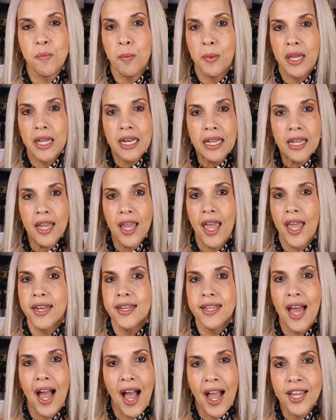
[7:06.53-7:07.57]
Mini
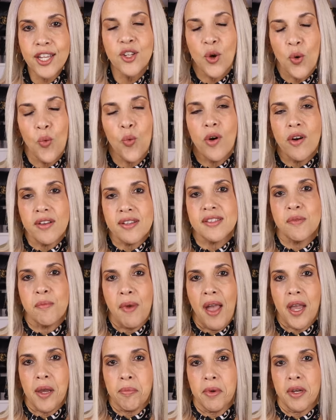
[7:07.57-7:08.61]
and I don't wear it as a
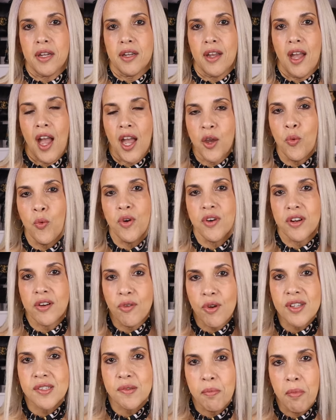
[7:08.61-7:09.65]
backpack. I wear a
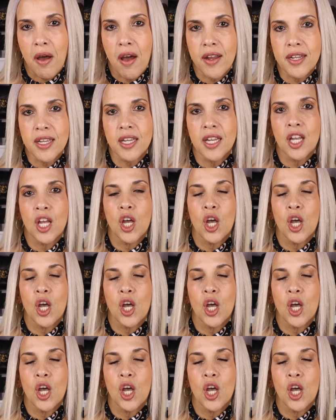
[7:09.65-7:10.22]
crossbody.